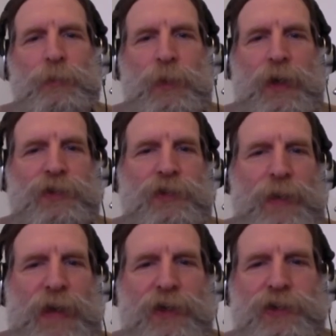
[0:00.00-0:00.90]
The Progressive
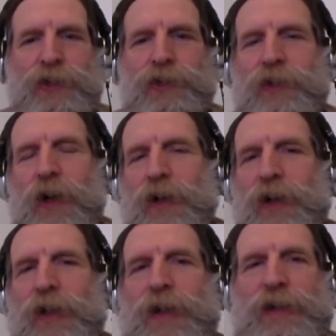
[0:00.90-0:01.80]
magazine
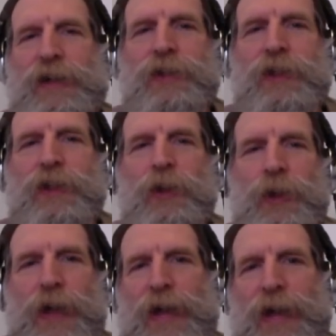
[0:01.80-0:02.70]
started in
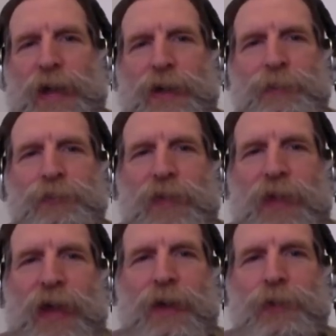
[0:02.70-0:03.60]
1909,
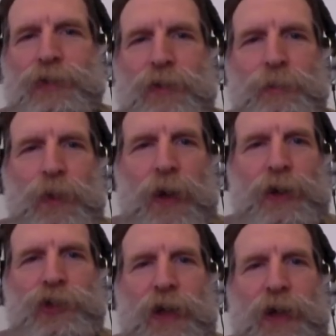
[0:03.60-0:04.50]
and it was the
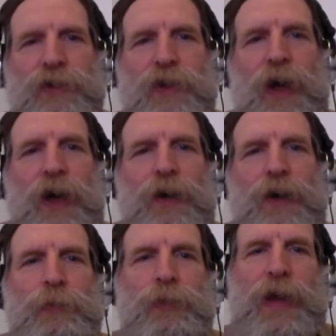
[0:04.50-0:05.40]
project
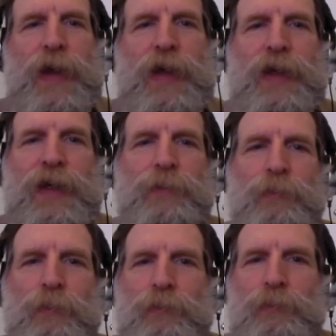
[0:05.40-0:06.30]
of a
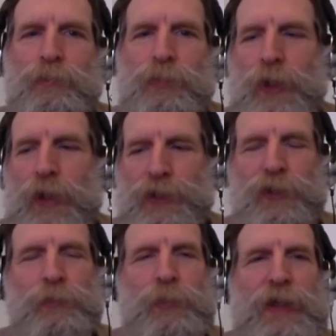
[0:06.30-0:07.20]

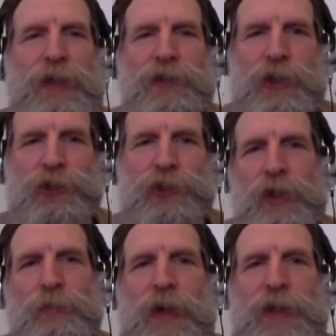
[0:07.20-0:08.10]
progressive politician
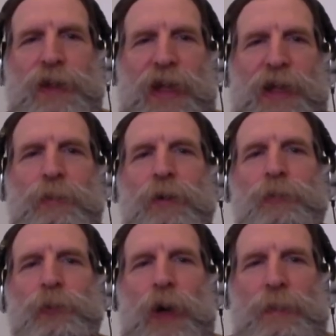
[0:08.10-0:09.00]
by the name of
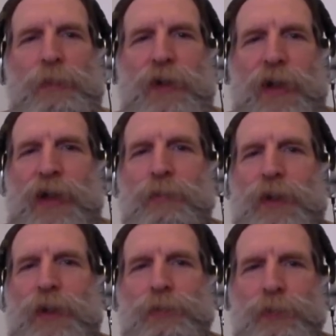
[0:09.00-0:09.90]
Robert
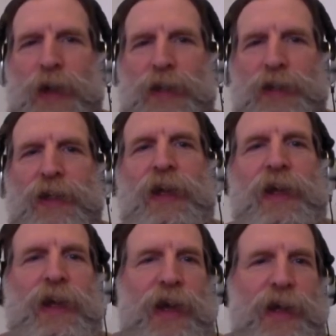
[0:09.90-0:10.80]
M. La Follette
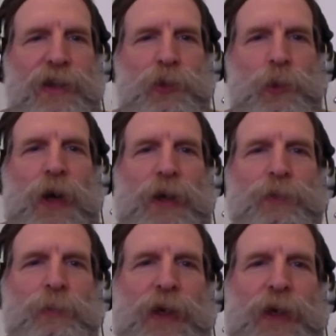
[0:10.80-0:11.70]
and his wife,
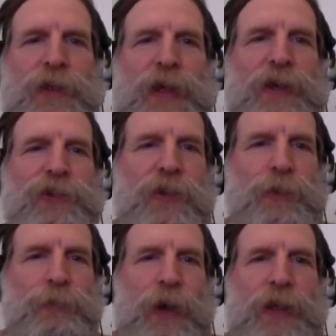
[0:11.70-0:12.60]
Belle Case La
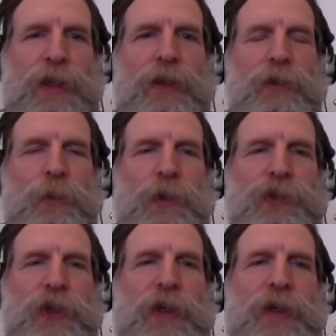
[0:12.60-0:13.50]
Follette, who
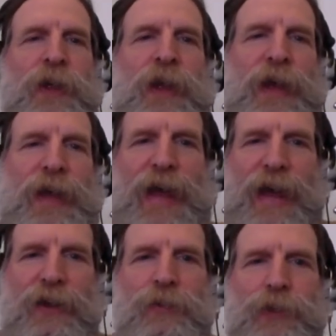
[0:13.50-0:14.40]
was an
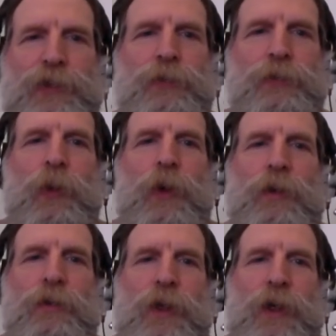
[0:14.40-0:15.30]
activist
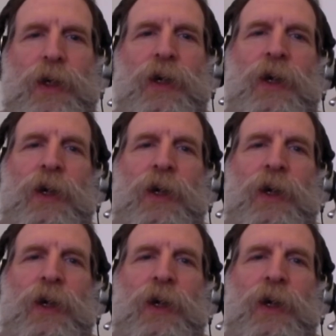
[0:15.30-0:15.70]
for